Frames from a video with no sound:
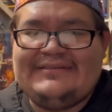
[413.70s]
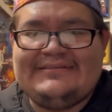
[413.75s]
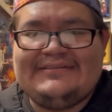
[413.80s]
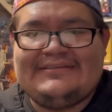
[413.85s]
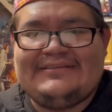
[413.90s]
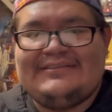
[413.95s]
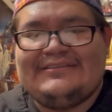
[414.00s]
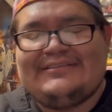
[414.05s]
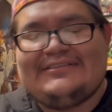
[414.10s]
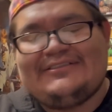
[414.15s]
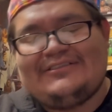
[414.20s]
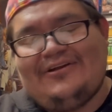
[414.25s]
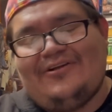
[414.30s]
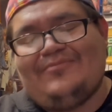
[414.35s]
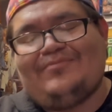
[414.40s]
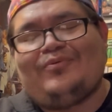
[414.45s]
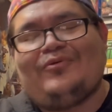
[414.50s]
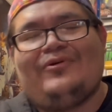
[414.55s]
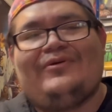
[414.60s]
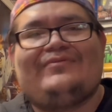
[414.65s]
there's a
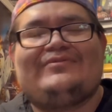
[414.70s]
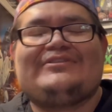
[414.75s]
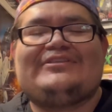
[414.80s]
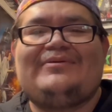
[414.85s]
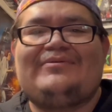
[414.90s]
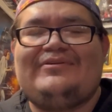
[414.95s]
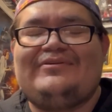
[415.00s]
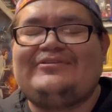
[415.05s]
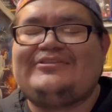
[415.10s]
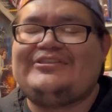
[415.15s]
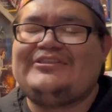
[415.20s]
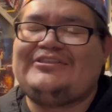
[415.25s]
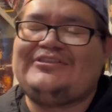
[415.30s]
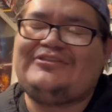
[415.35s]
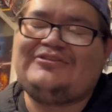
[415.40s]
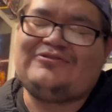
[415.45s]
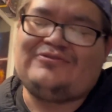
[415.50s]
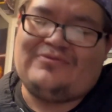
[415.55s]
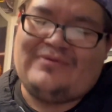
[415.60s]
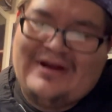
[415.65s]
certain point where some of this just
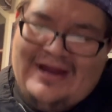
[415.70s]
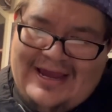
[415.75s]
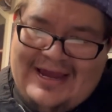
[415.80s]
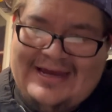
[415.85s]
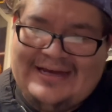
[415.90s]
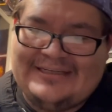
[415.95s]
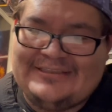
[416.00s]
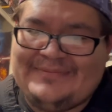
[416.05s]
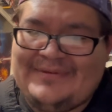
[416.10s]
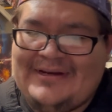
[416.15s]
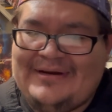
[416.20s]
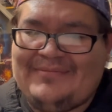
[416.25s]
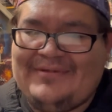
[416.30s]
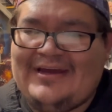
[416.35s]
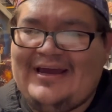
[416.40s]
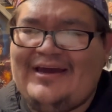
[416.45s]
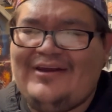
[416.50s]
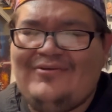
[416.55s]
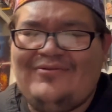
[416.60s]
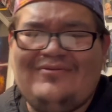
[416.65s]
drags, man. I'm
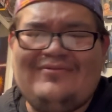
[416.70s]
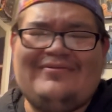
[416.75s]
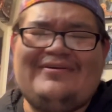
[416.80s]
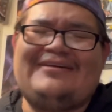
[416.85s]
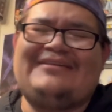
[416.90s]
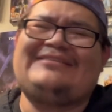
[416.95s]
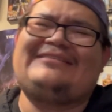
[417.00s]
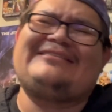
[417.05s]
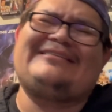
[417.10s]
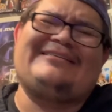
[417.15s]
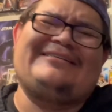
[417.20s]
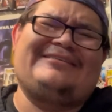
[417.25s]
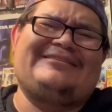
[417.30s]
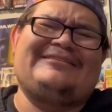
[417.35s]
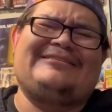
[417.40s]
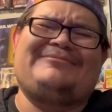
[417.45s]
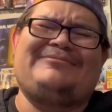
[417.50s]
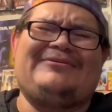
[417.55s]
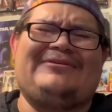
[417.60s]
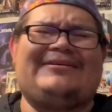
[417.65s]
like, I don't want to see
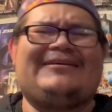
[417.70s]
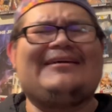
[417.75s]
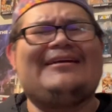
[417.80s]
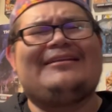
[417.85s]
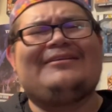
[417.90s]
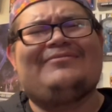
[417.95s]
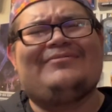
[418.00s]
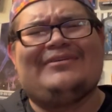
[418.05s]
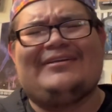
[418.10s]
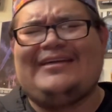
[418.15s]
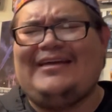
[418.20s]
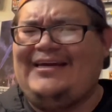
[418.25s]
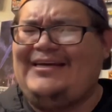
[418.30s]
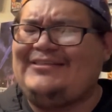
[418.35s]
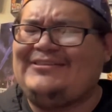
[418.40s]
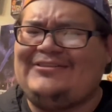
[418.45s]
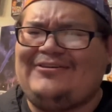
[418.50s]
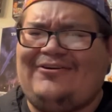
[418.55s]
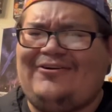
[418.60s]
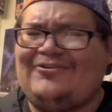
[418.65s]
Undisputed Kingdom and
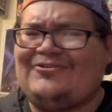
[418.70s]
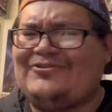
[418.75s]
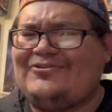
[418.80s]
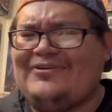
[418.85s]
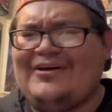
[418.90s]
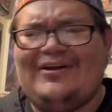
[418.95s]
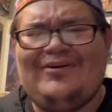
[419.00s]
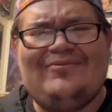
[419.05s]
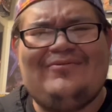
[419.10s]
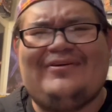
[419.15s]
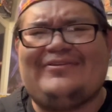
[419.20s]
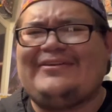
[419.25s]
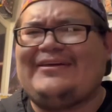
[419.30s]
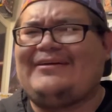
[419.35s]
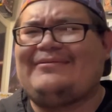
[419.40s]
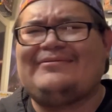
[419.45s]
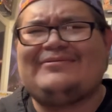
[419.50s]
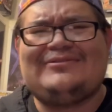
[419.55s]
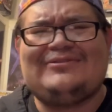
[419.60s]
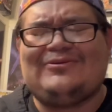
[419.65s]
Cage and Archer. I don't want
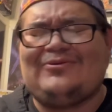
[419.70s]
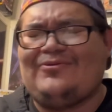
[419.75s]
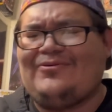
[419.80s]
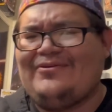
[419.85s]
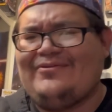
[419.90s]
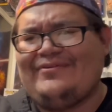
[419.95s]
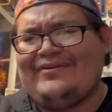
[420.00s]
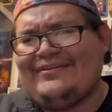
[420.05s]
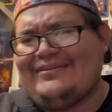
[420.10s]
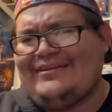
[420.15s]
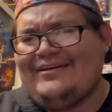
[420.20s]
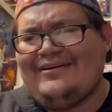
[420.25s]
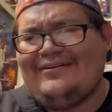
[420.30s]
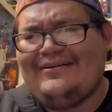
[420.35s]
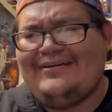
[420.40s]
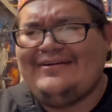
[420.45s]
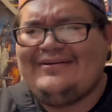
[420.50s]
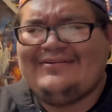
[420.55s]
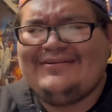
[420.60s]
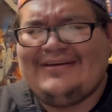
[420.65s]
that story right there.
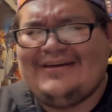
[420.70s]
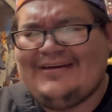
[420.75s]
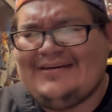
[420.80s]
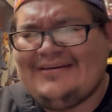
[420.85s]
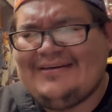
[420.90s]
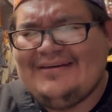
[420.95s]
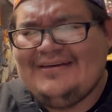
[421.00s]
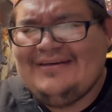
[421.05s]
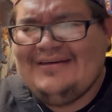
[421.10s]
Okay.